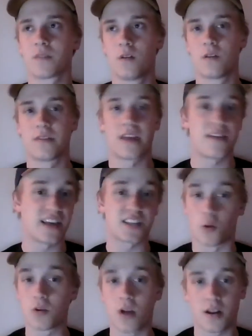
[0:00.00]
they
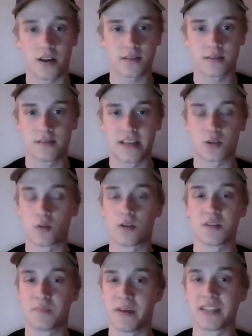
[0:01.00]
scored on us. They scored on
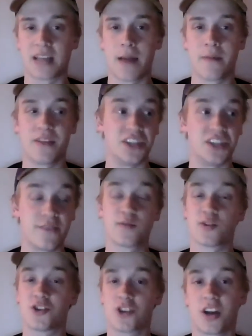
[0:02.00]
us big time. And the defense
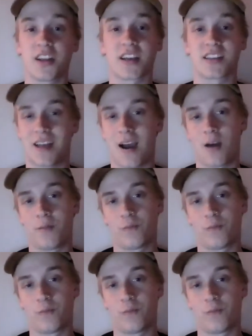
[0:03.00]
was shutting us down.